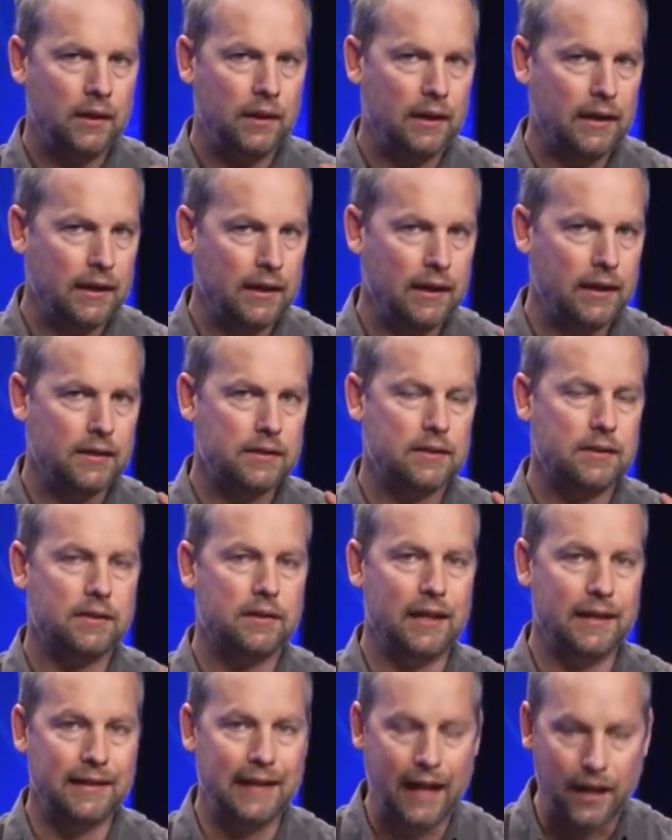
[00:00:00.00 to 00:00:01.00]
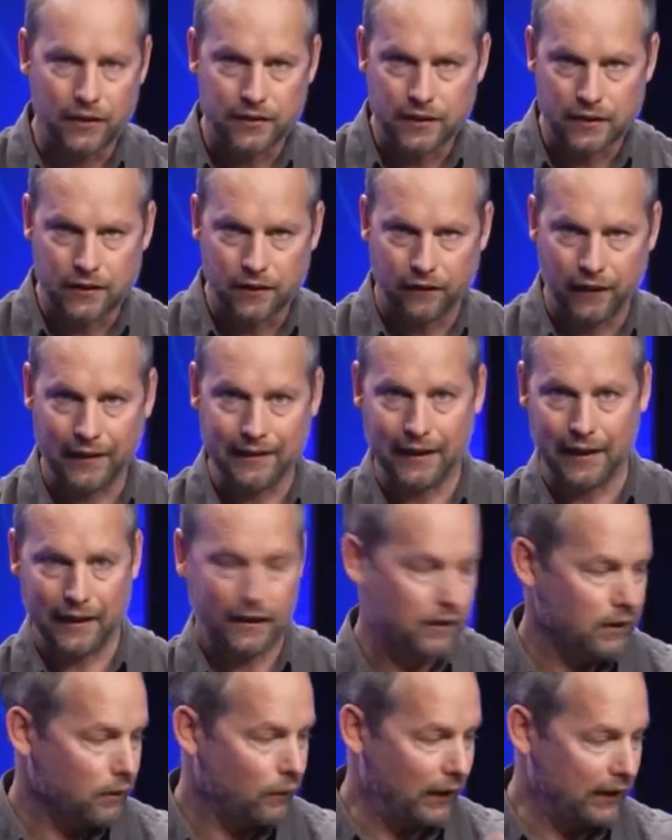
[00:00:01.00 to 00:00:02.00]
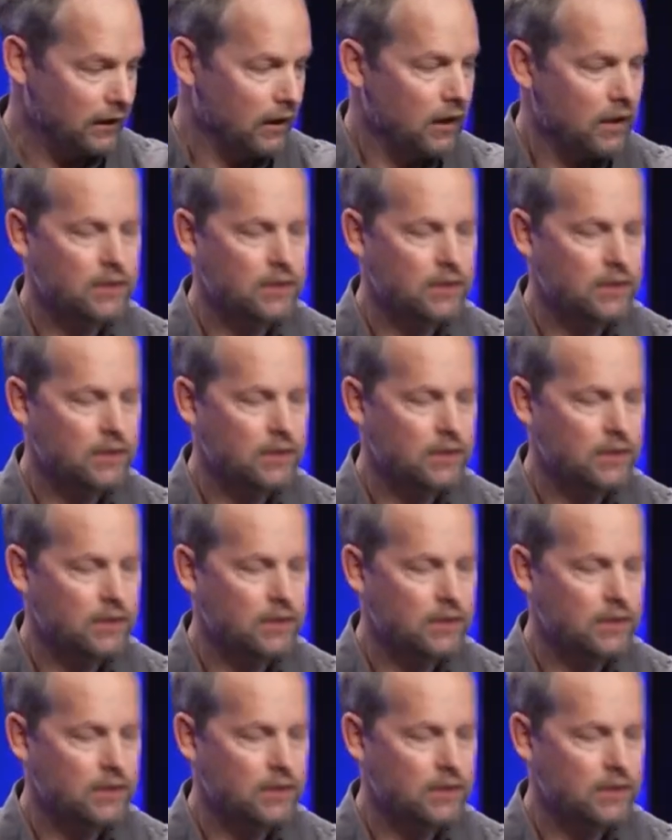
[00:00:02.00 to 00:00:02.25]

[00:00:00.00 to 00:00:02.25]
is the analysis of that data, right?